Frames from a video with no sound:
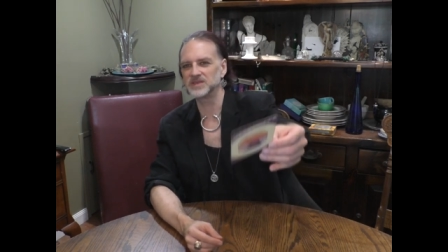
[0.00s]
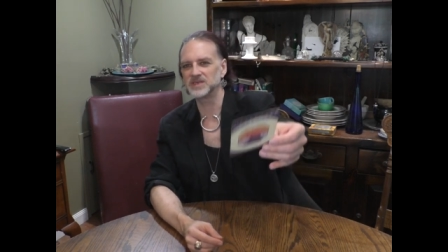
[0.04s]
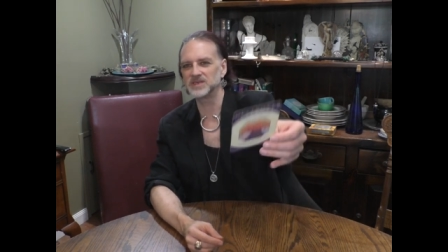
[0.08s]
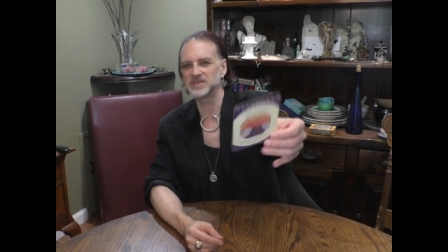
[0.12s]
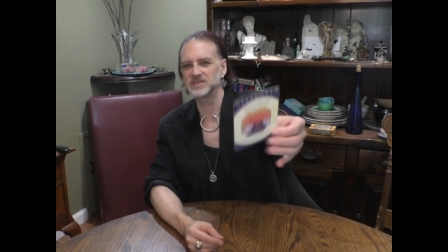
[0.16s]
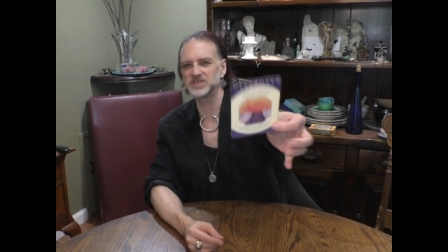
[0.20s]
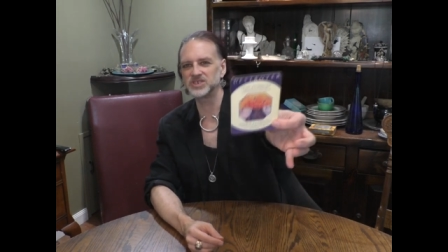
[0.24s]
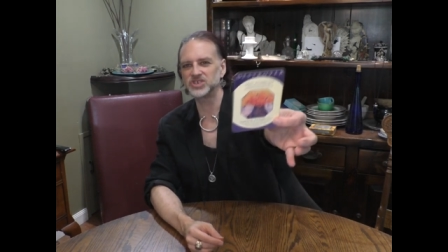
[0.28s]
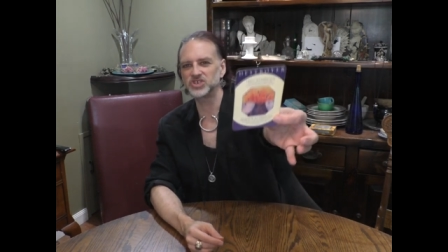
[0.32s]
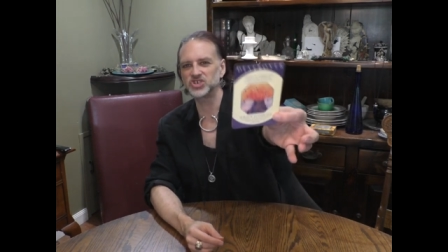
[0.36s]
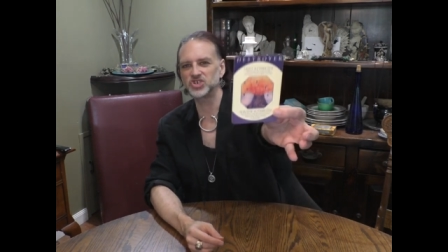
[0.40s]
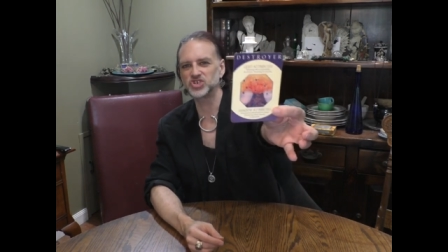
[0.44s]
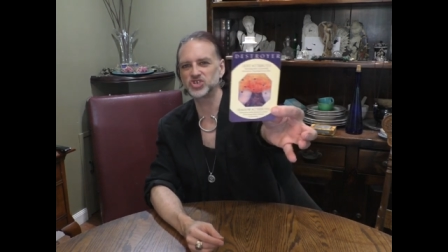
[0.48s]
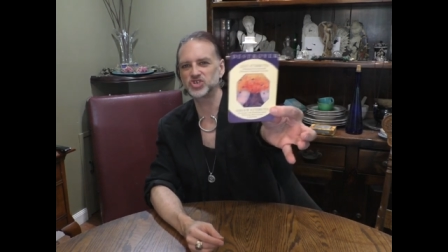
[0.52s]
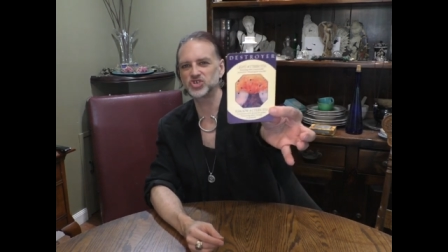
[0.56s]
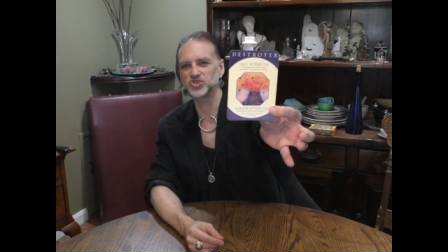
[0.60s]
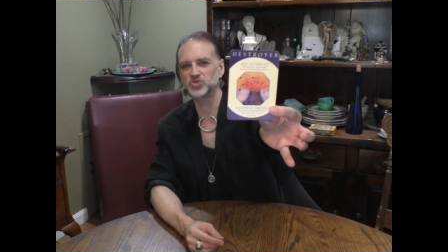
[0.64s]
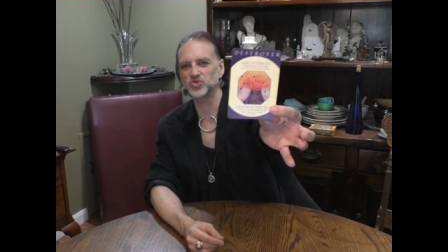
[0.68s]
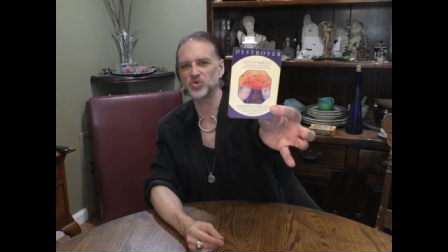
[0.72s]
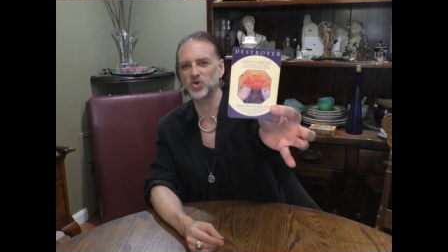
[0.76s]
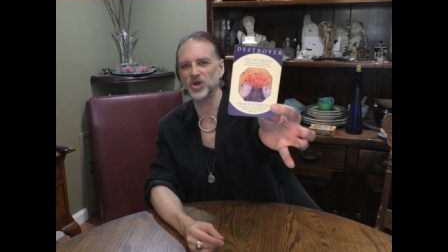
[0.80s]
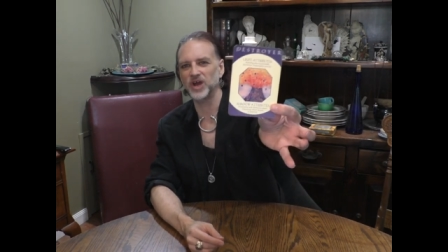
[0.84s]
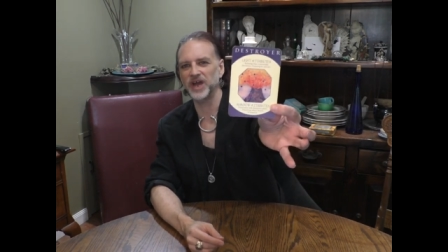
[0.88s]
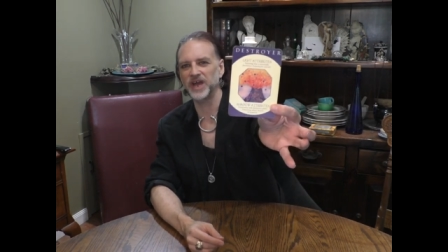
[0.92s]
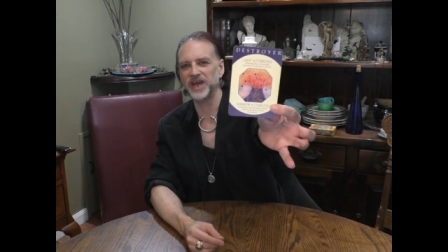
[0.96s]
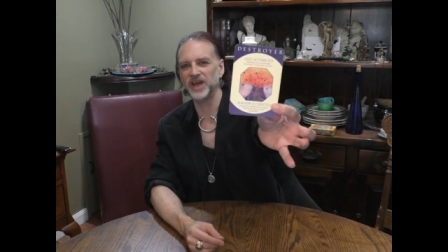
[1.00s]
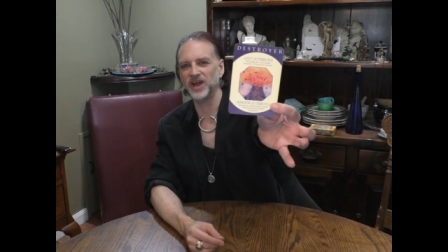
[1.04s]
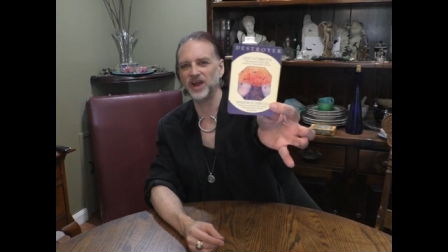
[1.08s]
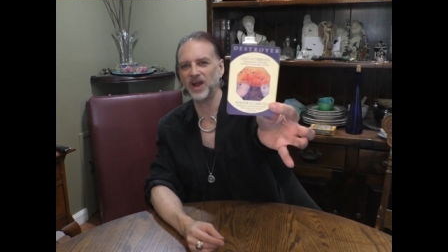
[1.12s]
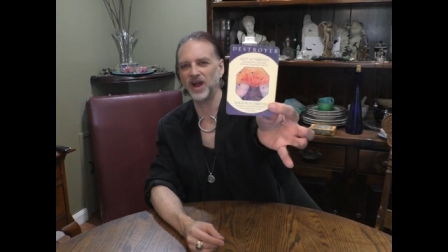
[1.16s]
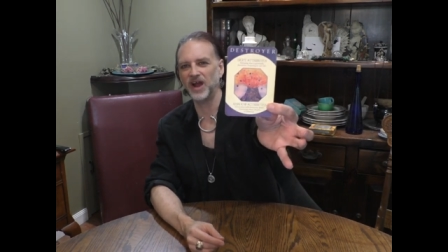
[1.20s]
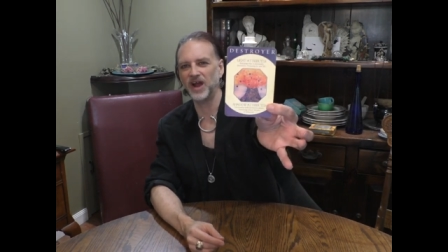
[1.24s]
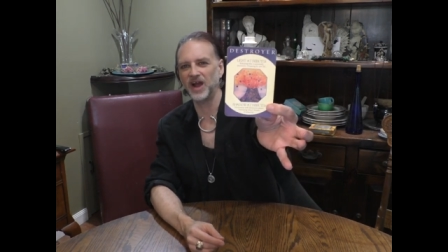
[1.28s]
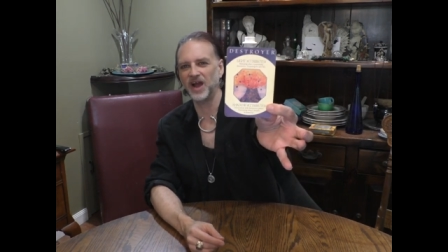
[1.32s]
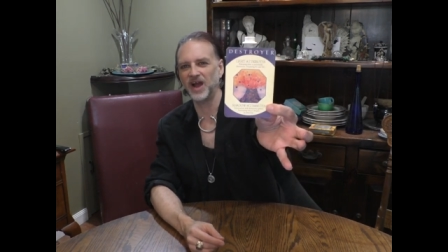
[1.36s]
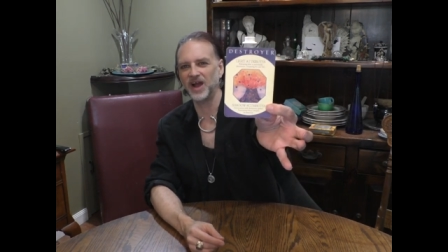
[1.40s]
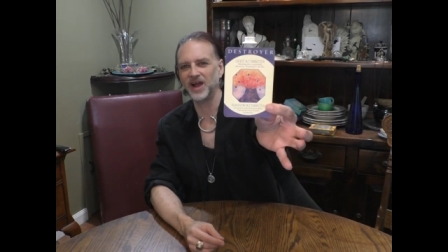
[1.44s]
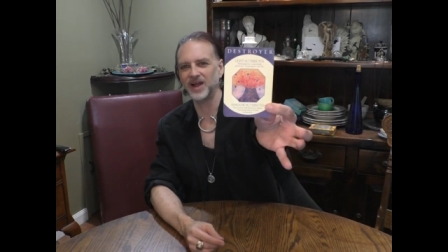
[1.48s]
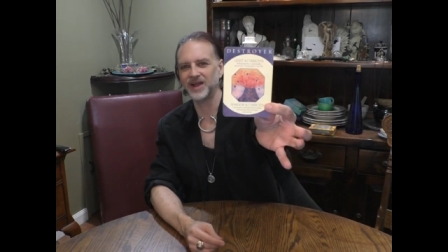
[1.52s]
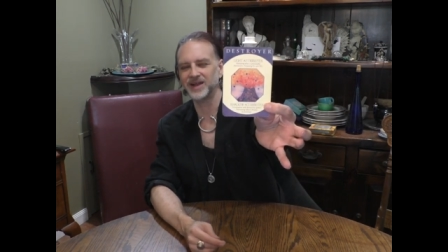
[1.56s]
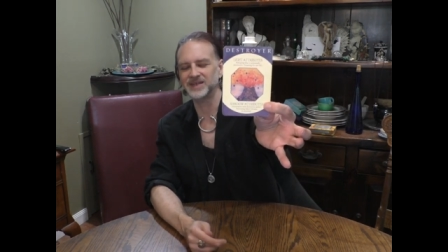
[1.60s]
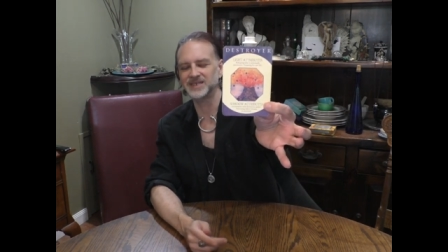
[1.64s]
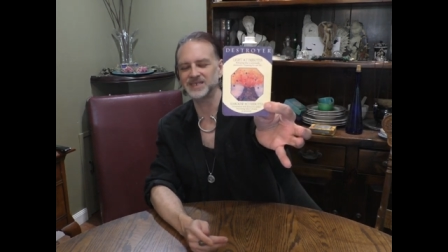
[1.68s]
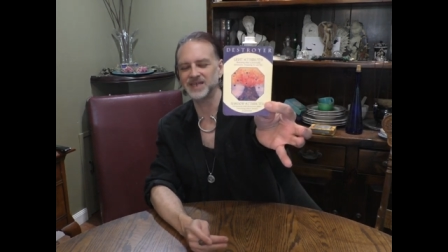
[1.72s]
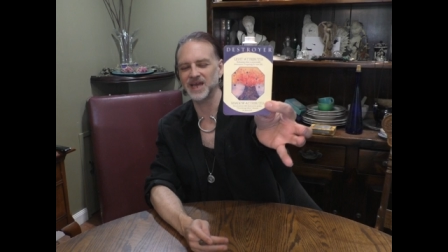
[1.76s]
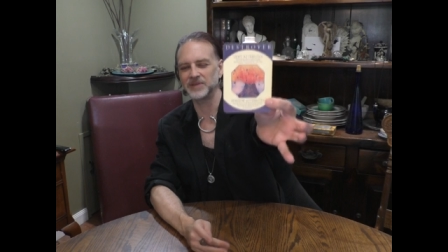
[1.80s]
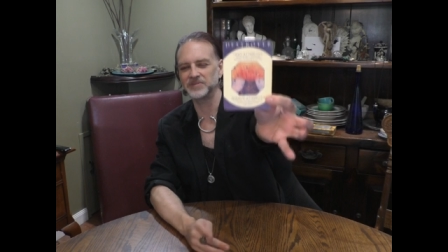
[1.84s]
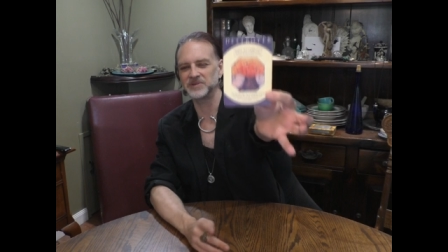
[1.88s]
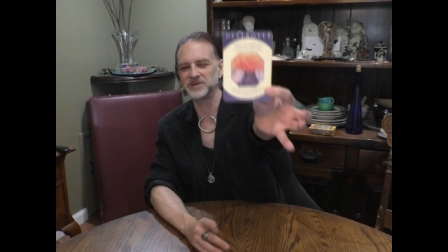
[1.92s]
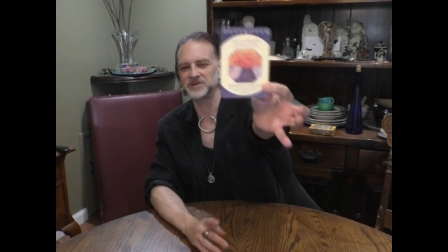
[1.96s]
The destroyer
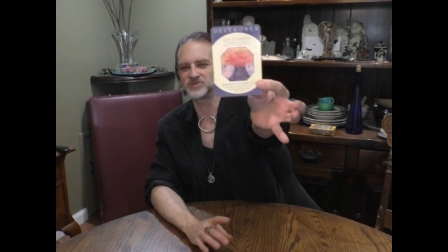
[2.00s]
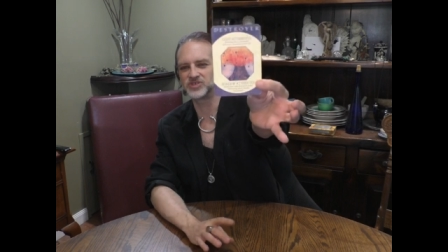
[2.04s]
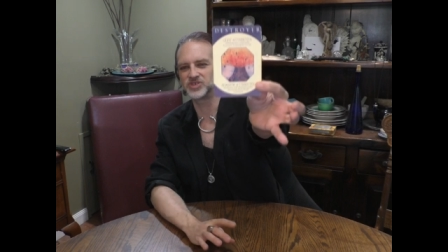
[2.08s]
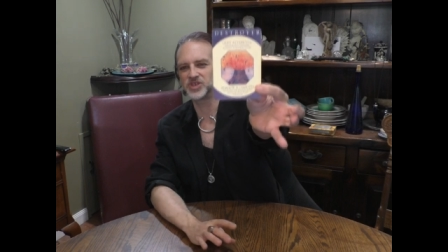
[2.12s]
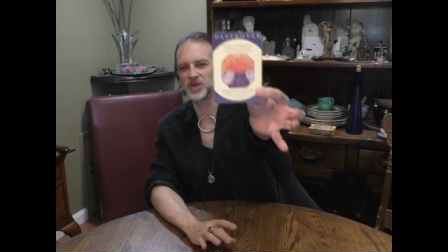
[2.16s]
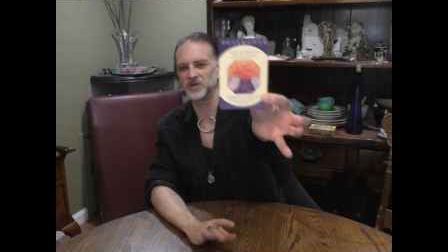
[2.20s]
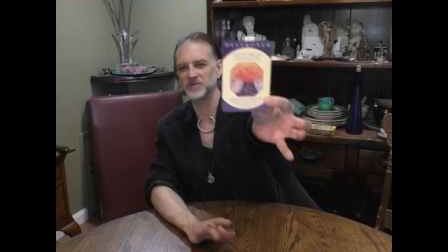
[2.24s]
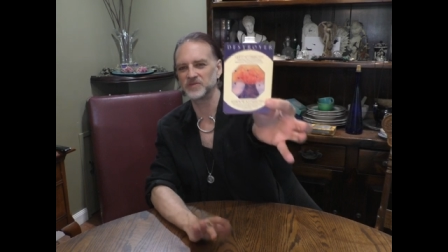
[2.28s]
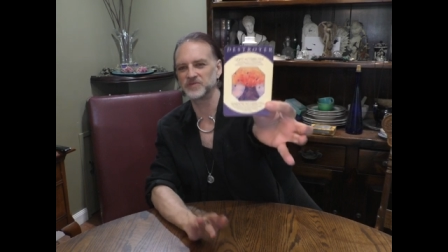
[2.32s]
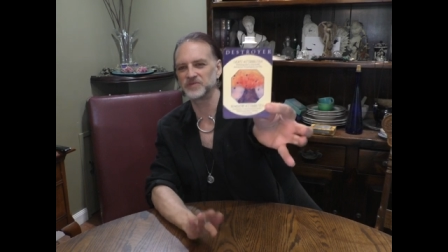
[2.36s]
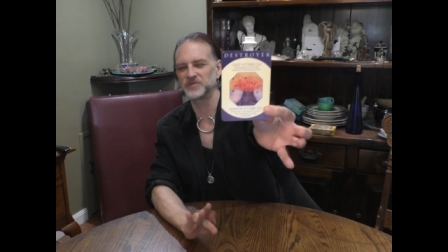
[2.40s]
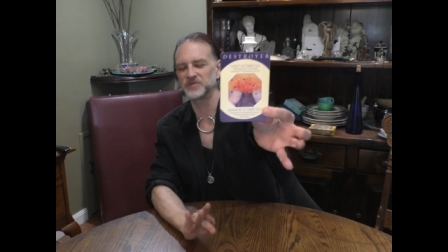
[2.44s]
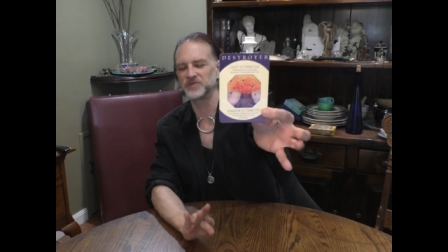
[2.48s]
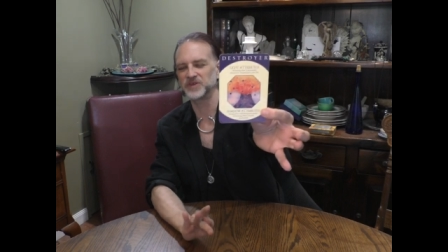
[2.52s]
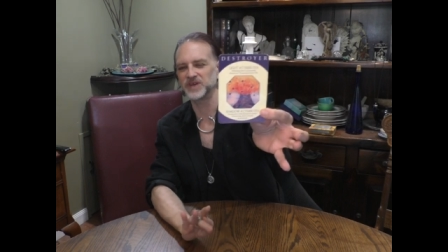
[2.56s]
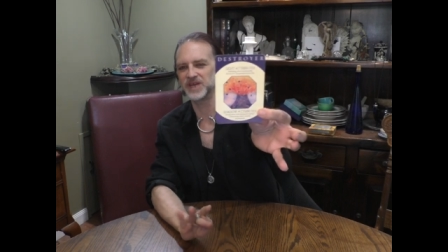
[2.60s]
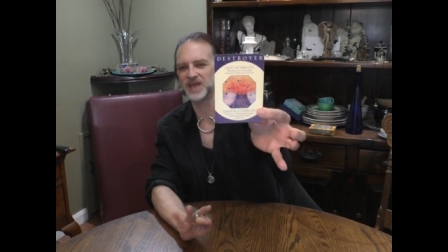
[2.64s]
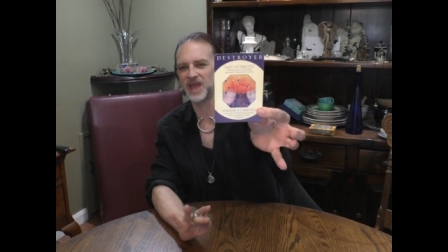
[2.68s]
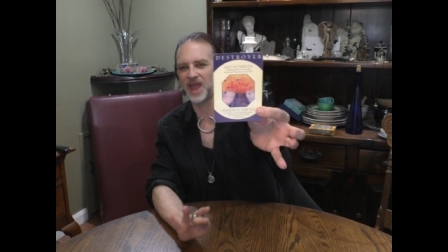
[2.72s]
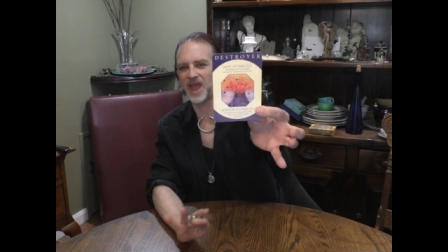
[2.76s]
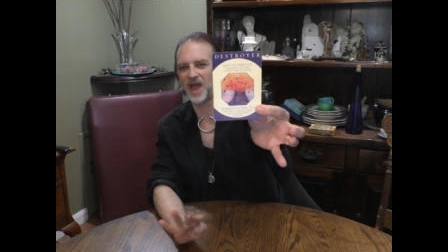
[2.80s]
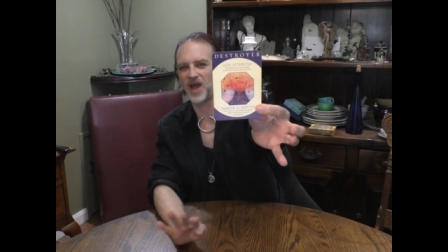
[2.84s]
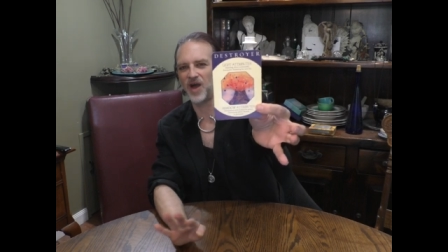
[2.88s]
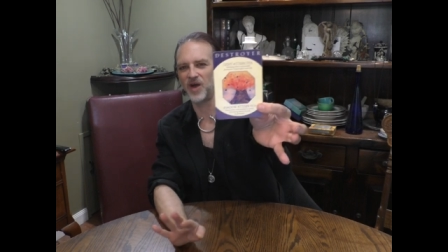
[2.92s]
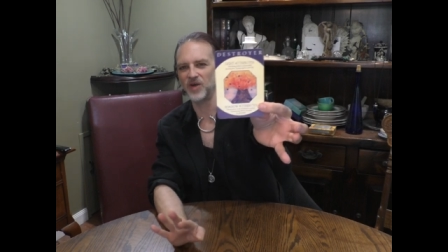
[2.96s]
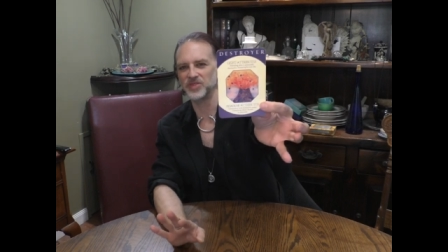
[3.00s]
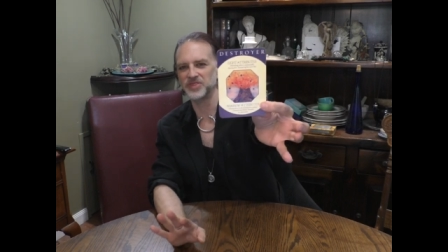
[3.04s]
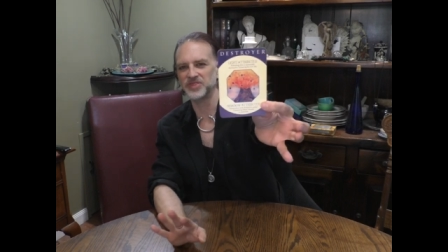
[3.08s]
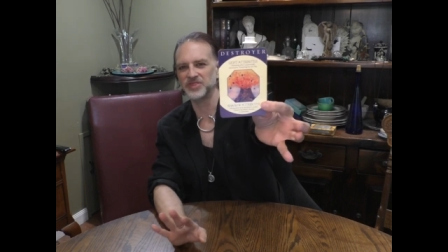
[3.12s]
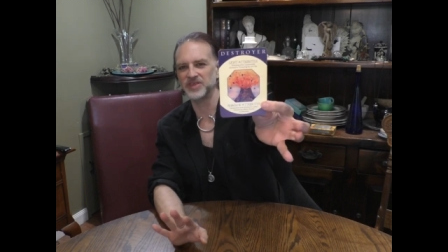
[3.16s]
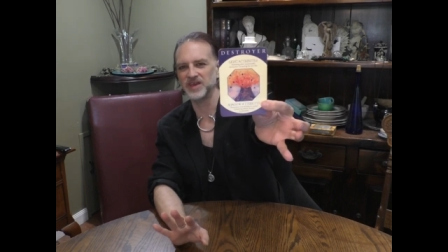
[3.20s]
archetype. Now, don't freak out.